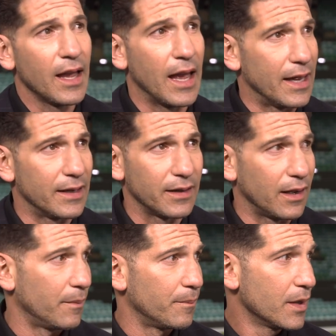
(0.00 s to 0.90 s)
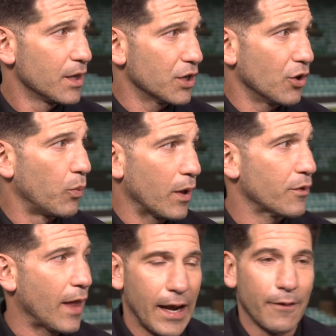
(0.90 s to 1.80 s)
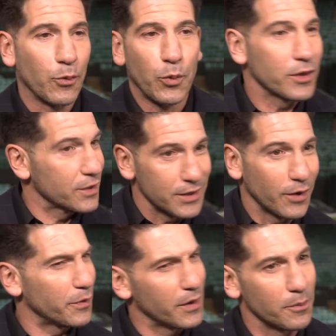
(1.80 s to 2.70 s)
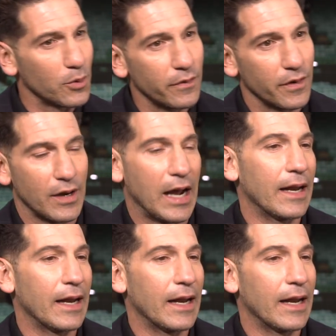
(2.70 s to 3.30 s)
And, you know, whether that ever works itself into the movie or not,